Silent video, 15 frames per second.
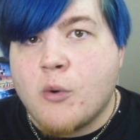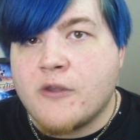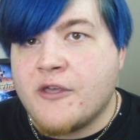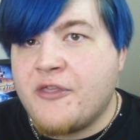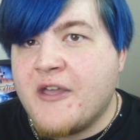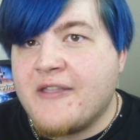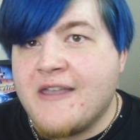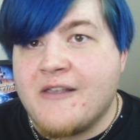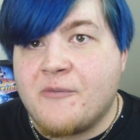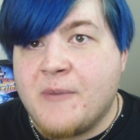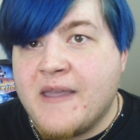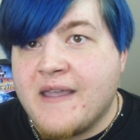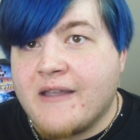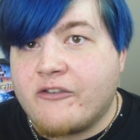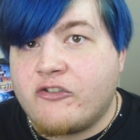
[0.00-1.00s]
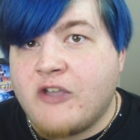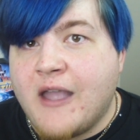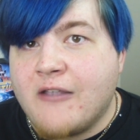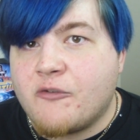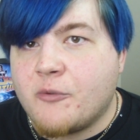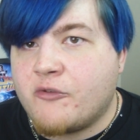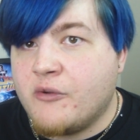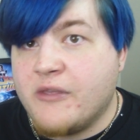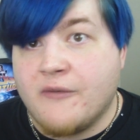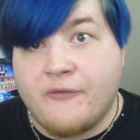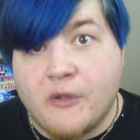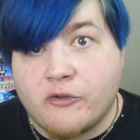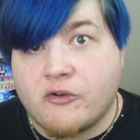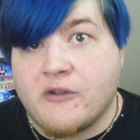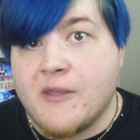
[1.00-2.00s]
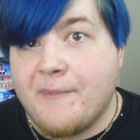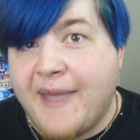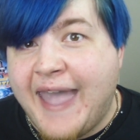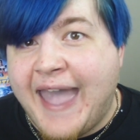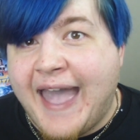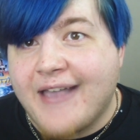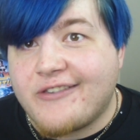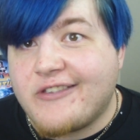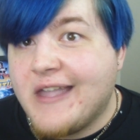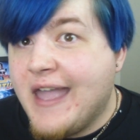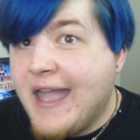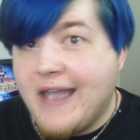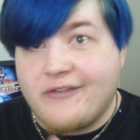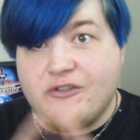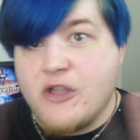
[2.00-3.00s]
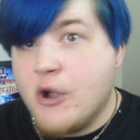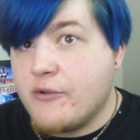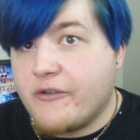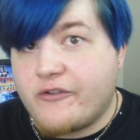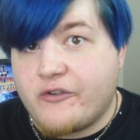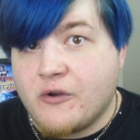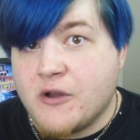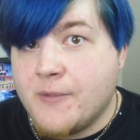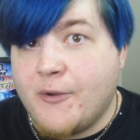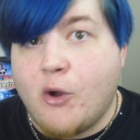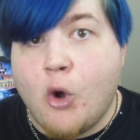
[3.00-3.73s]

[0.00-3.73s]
where the thing that is being exchanged between the future and the past has no discernible